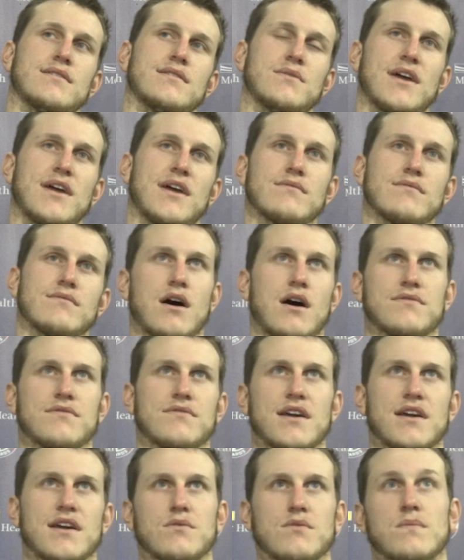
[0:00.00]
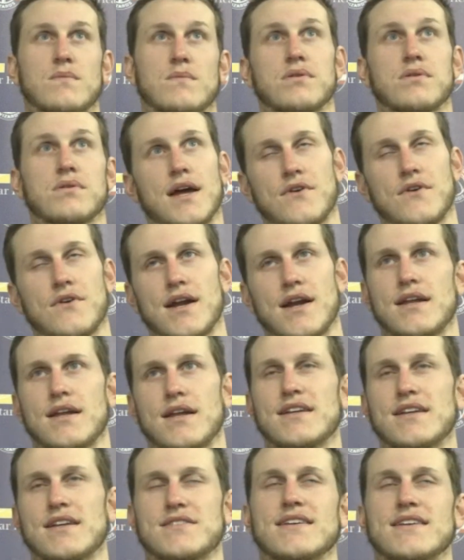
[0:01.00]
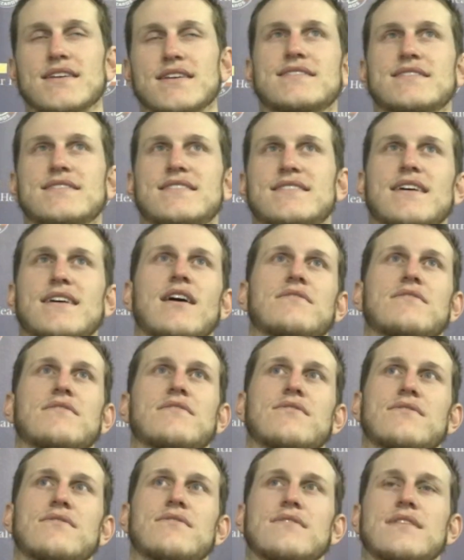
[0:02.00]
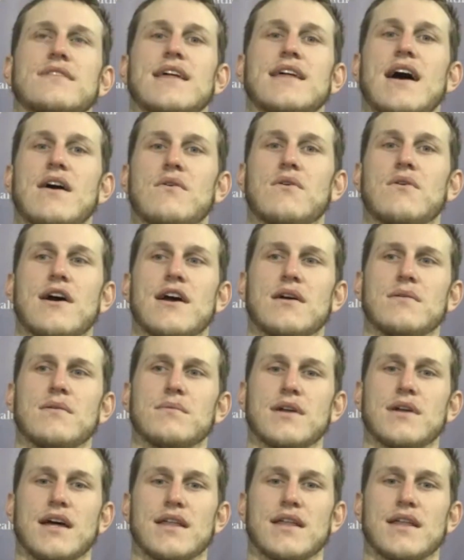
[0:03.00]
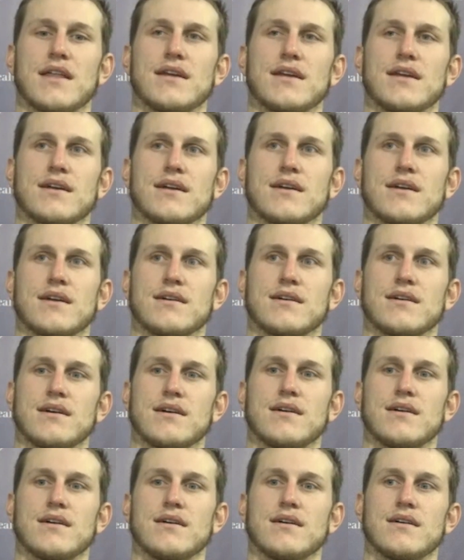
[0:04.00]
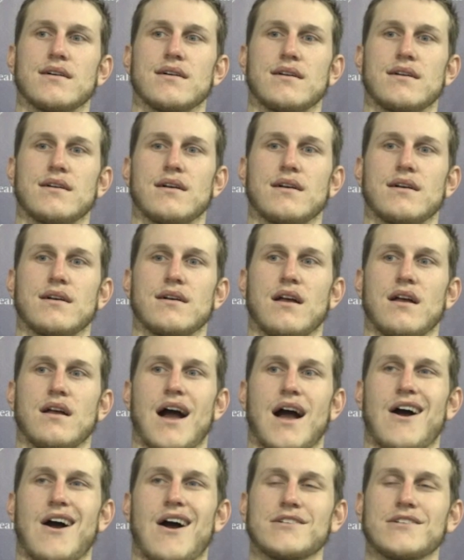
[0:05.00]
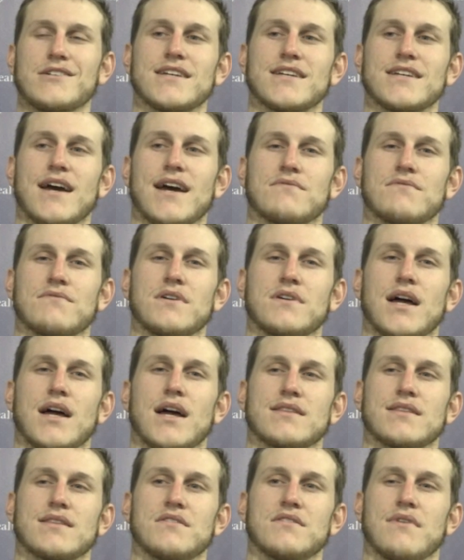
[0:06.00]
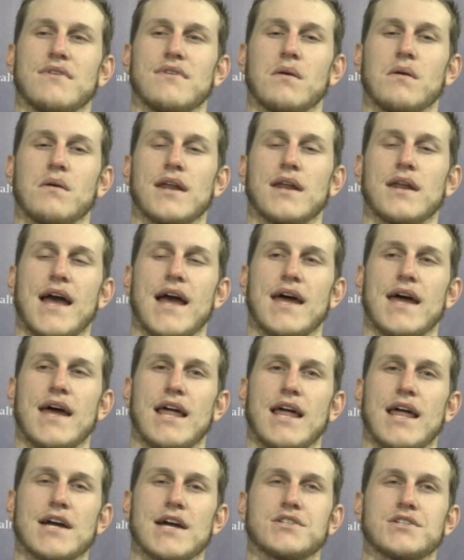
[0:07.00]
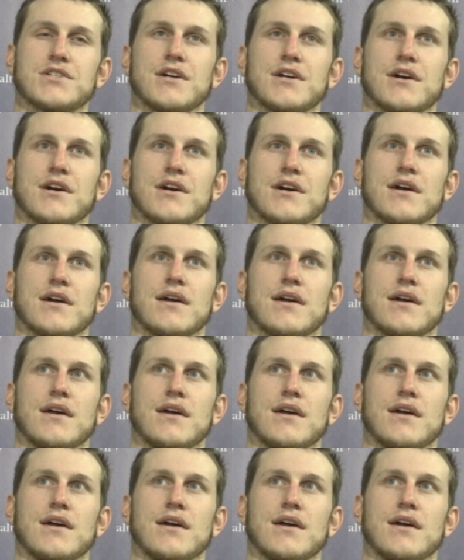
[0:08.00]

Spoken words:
then we have an off day, and then we're playing right again. It's tough that way, but I think I honestly kind of feel like the development I had last year